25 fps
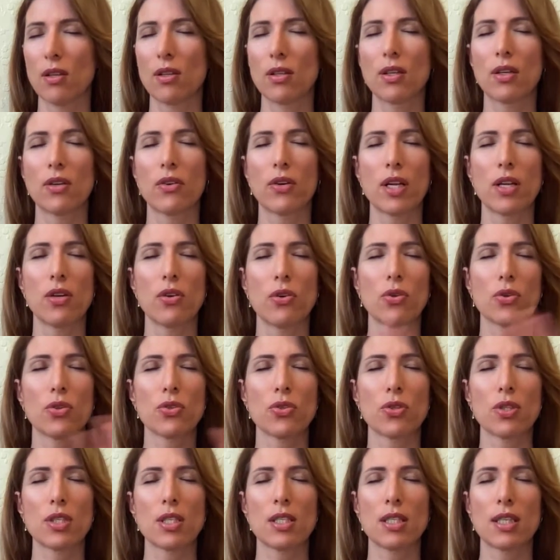the creator
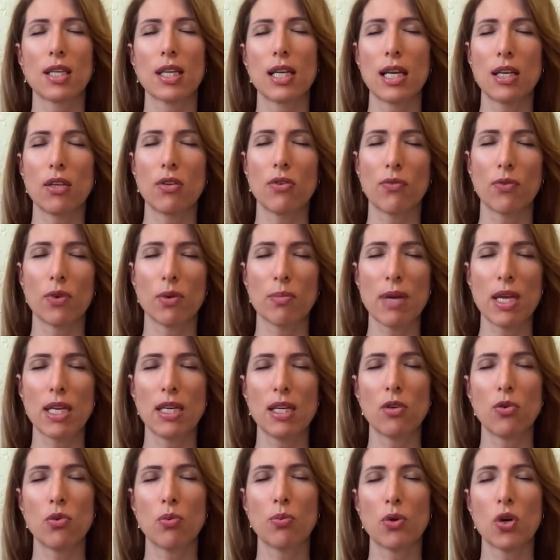also disconnect you from any
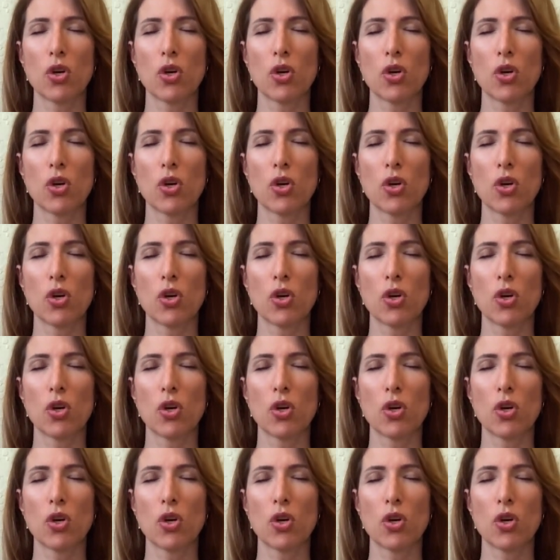group